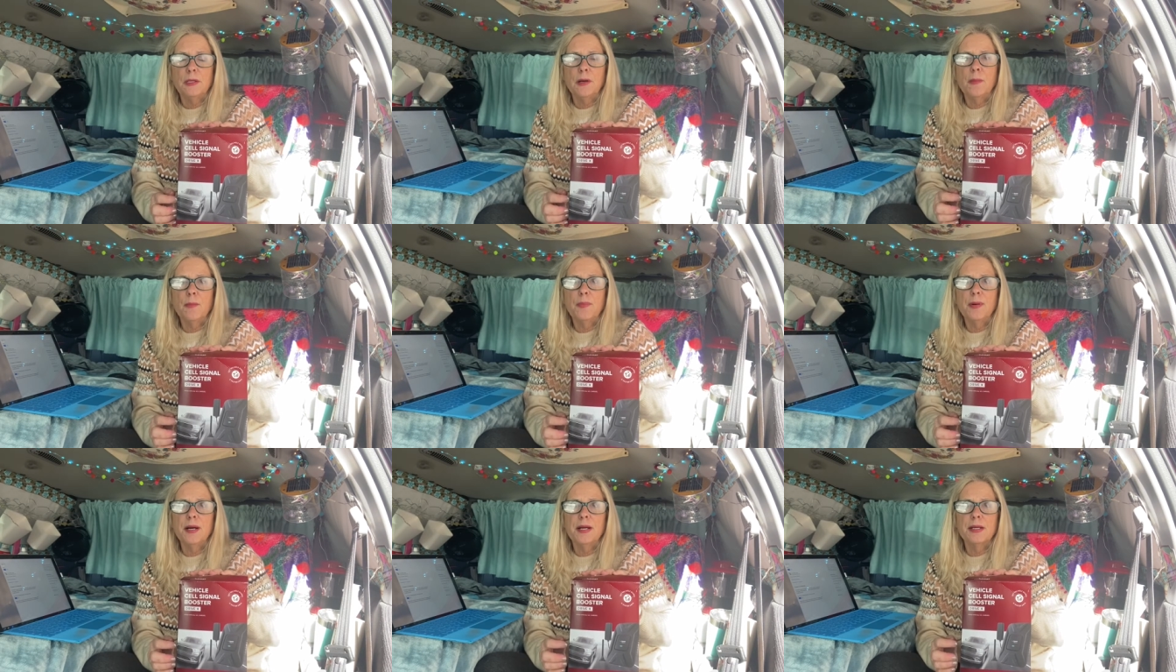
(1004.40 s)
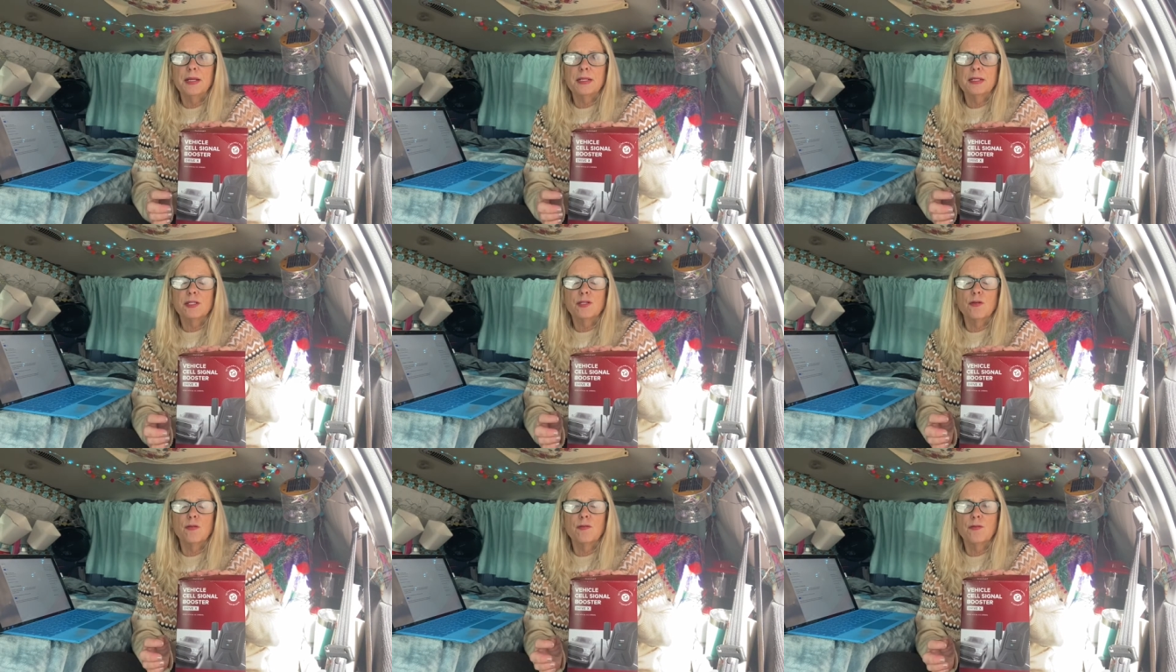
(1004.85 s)
but
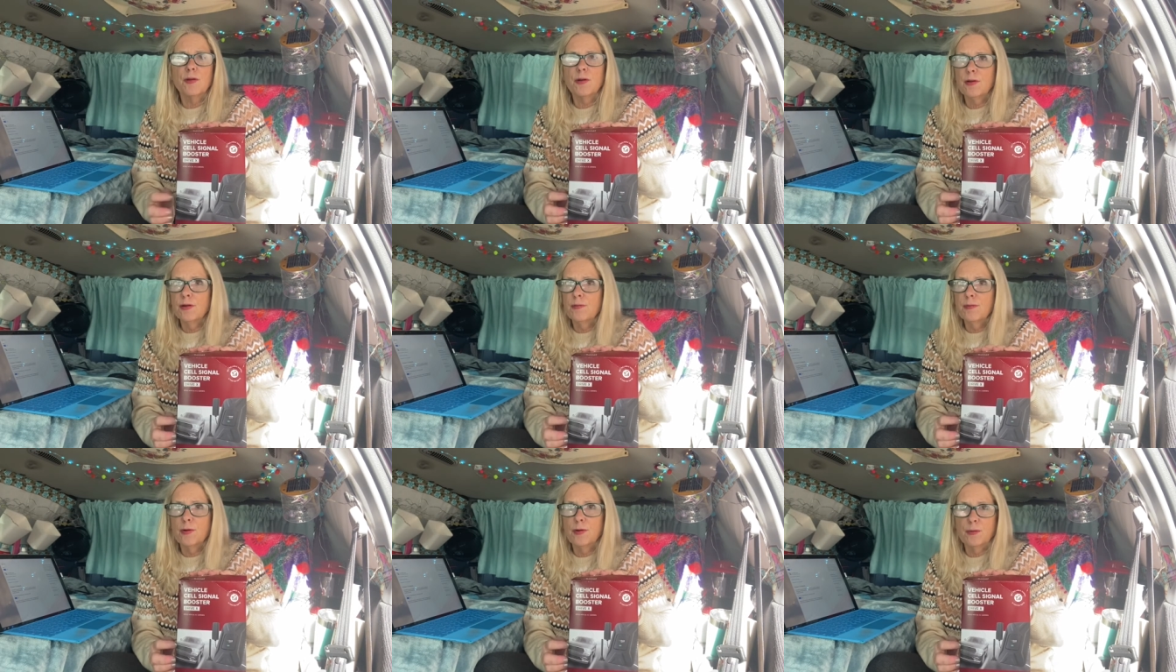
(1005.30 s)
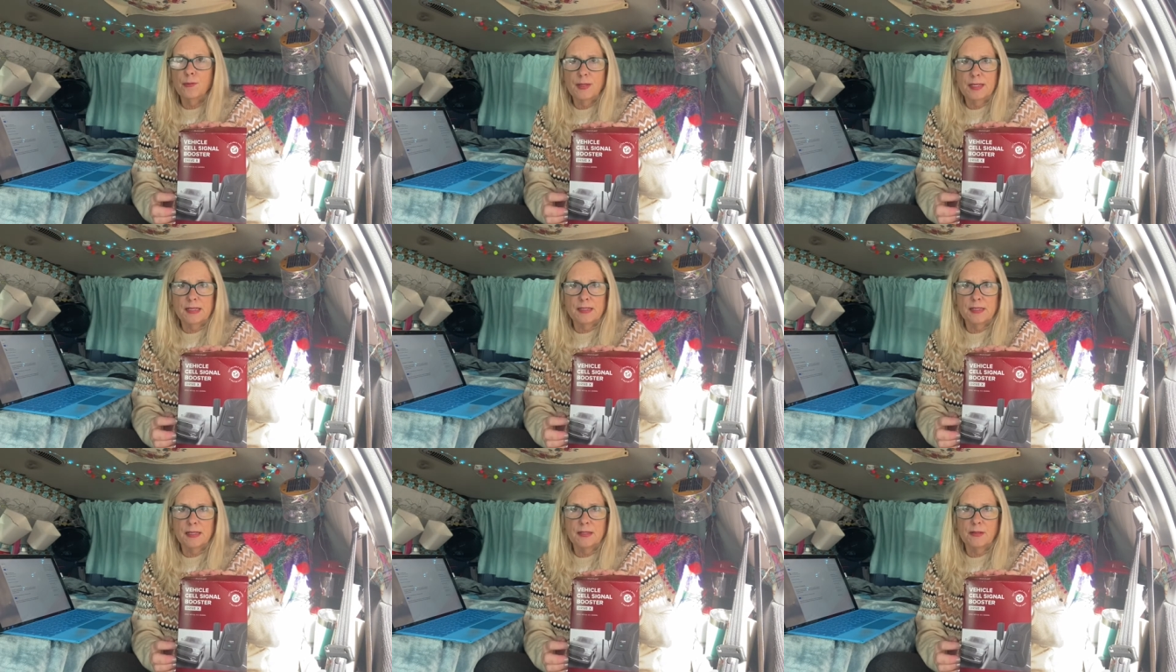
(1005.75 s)
it's a very, very
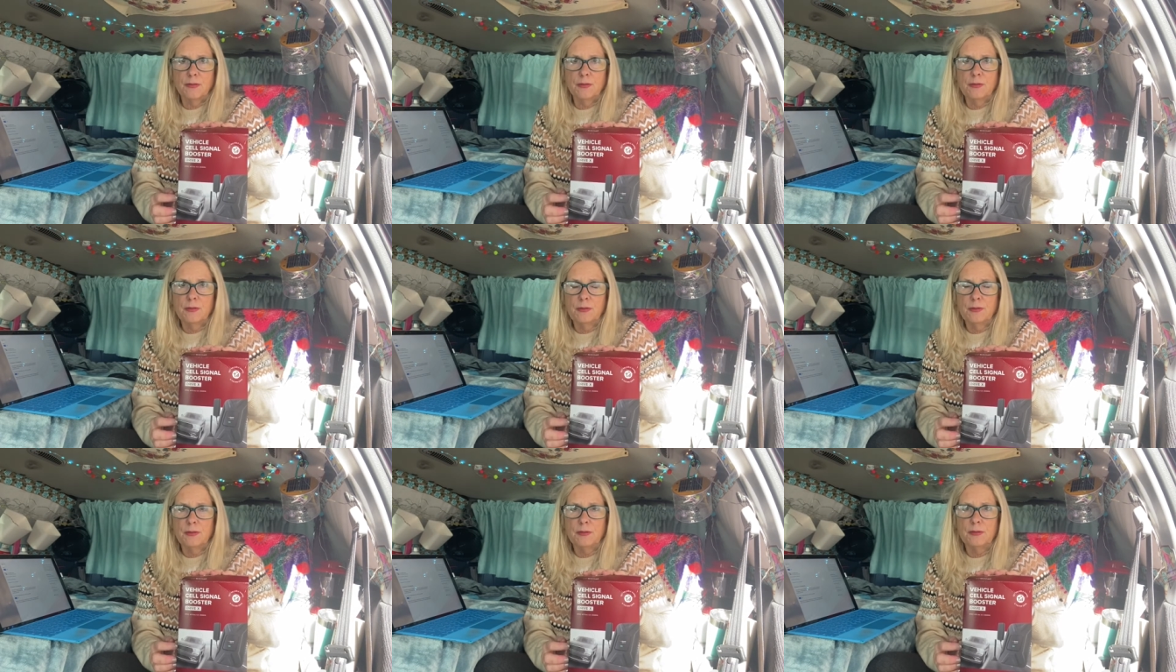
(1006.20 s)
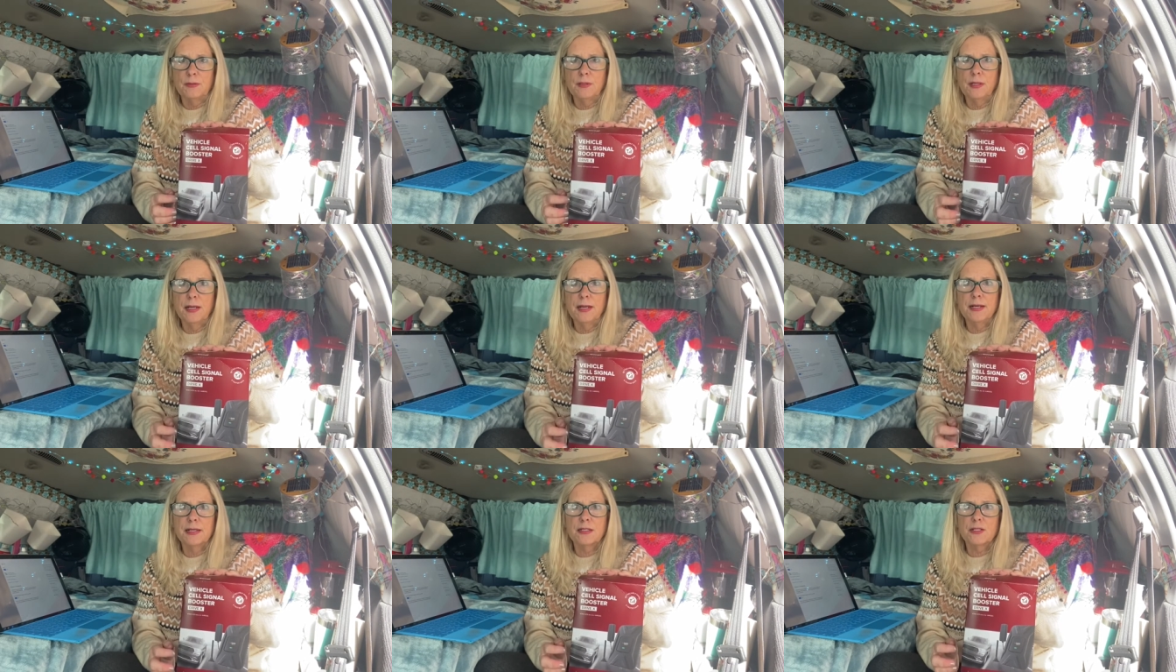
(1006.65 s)
weak signal.
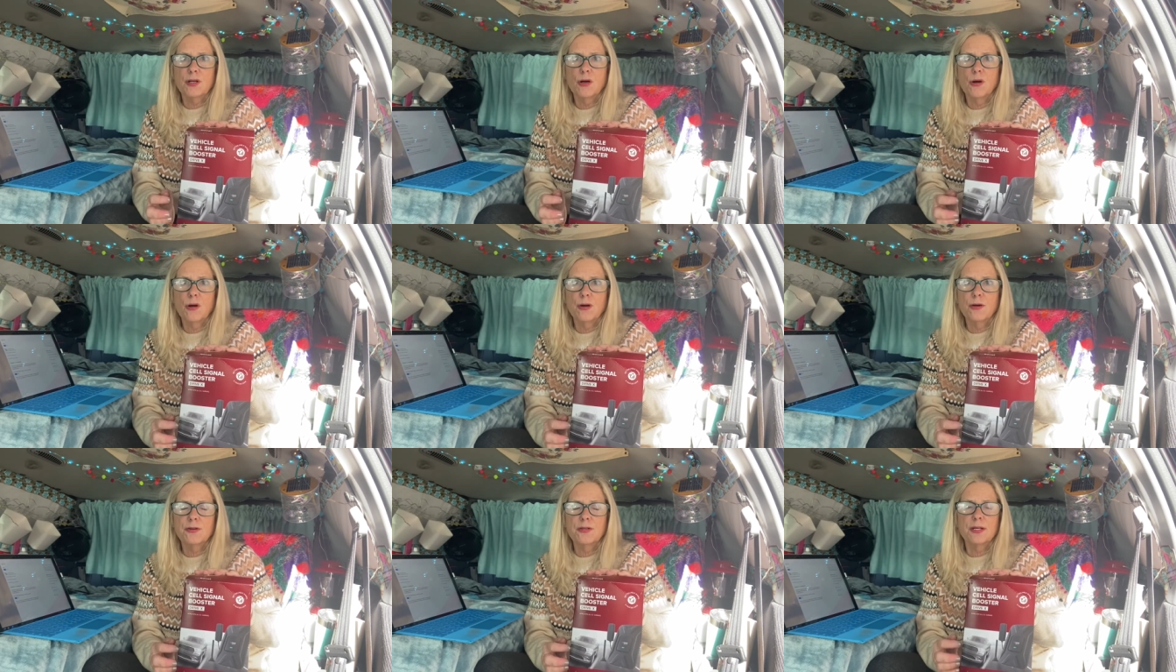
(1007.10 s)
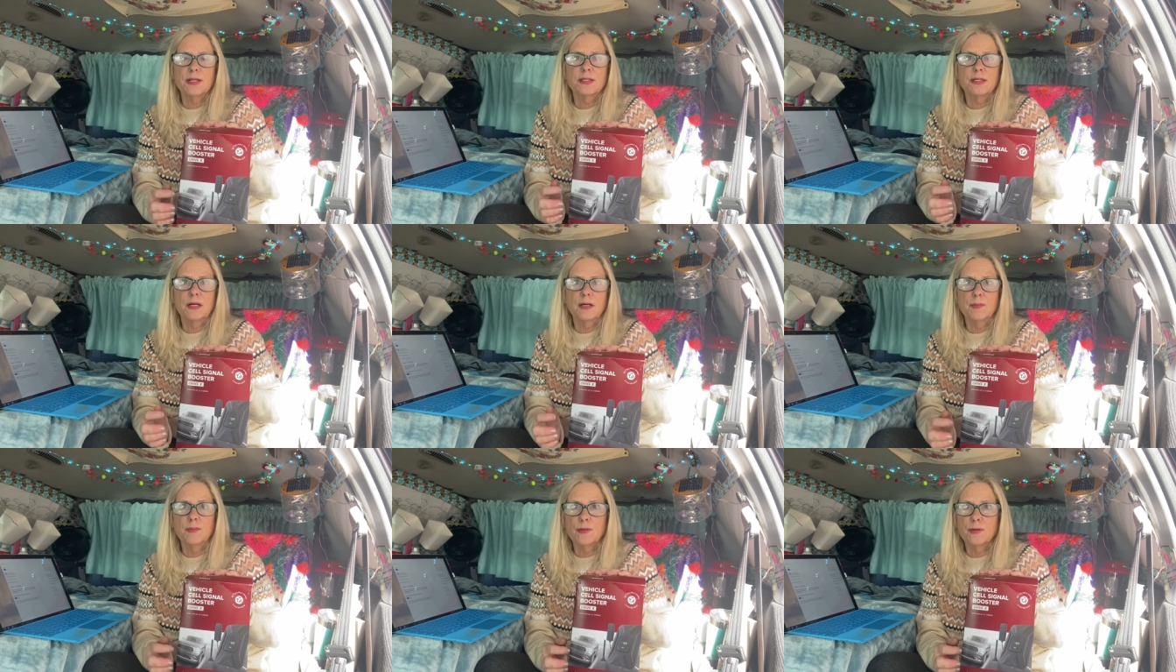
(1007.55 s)
And it's hard like to
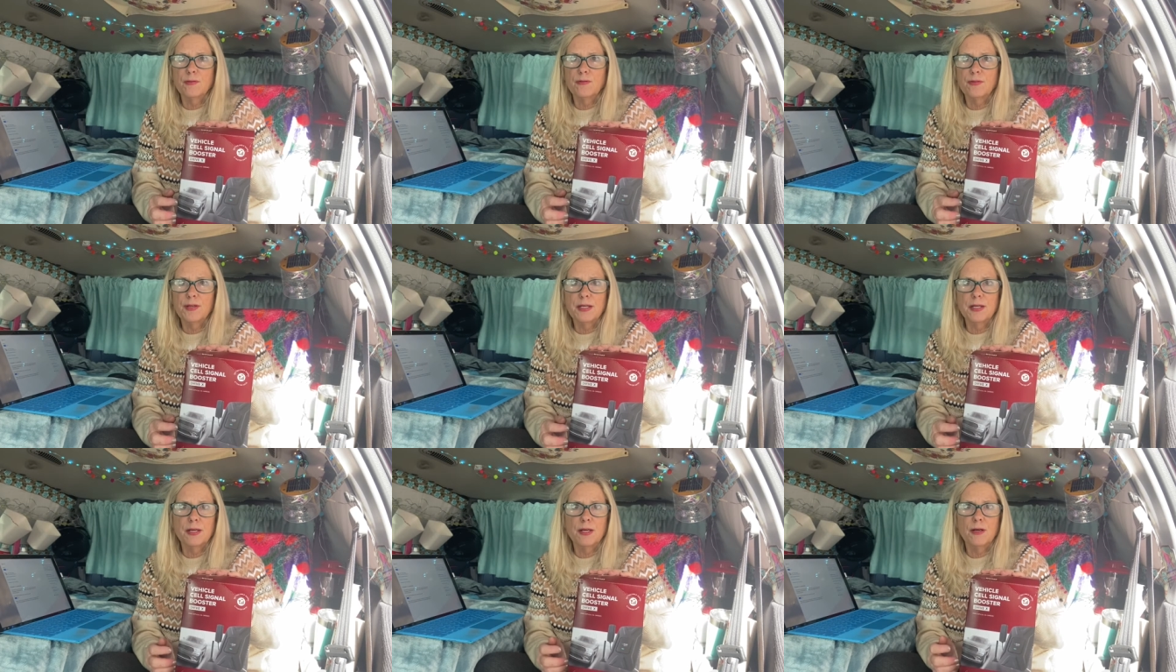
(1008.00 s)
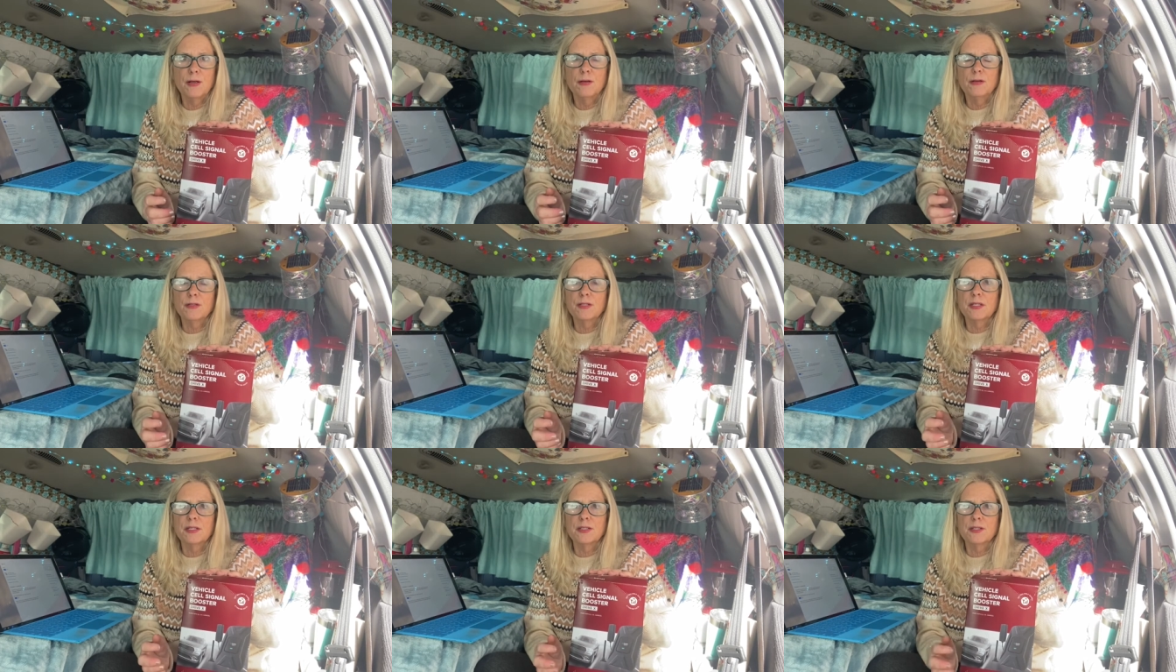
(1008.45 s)
upload
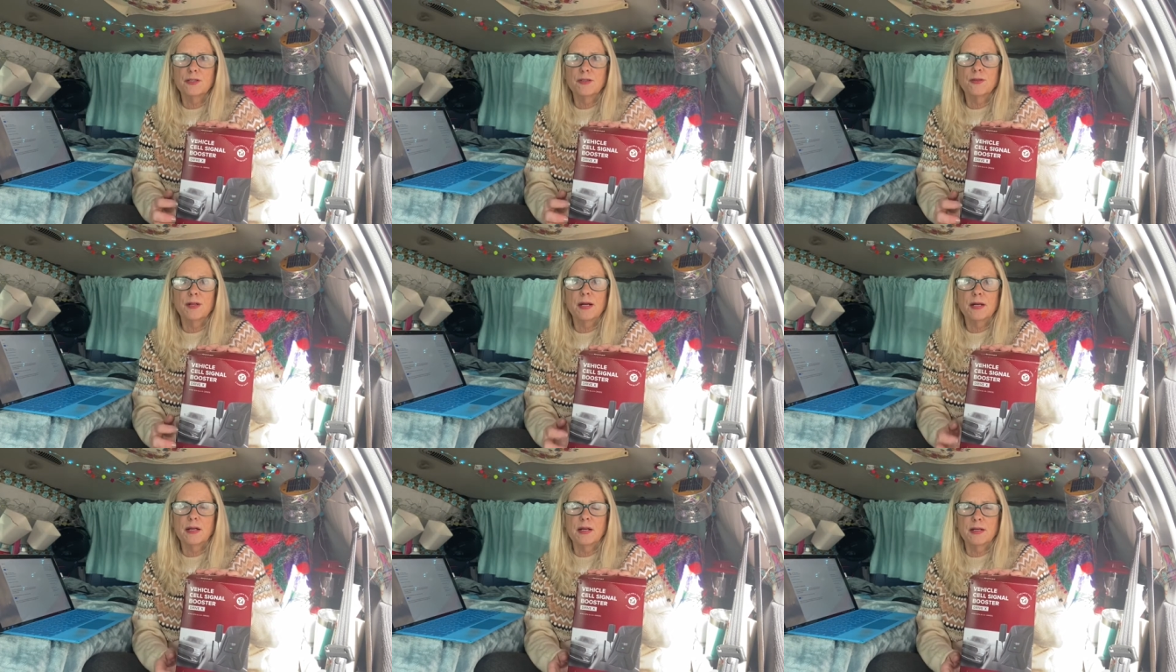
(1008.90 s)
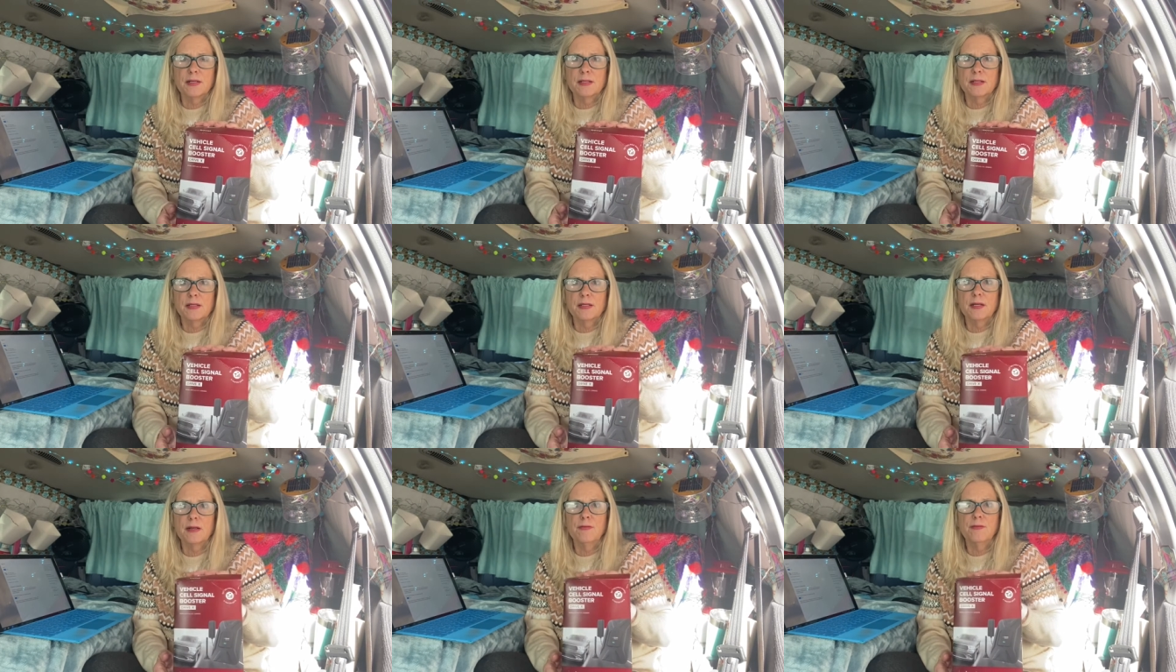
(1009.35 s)
videos and to do that kind of
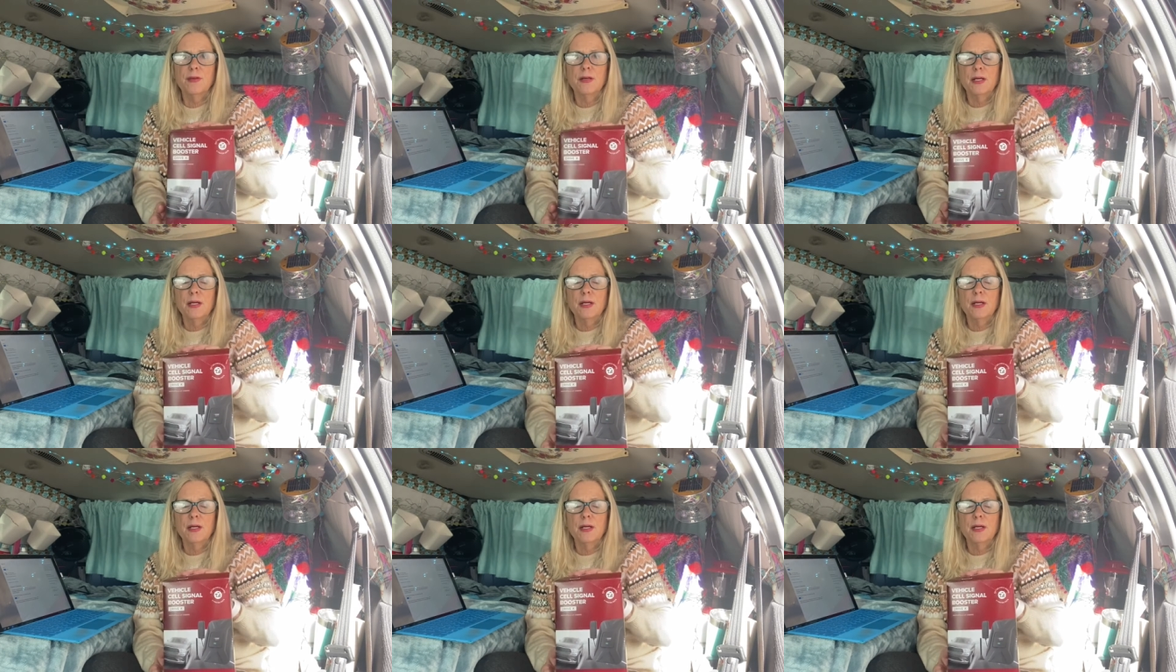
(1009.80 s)
stuff.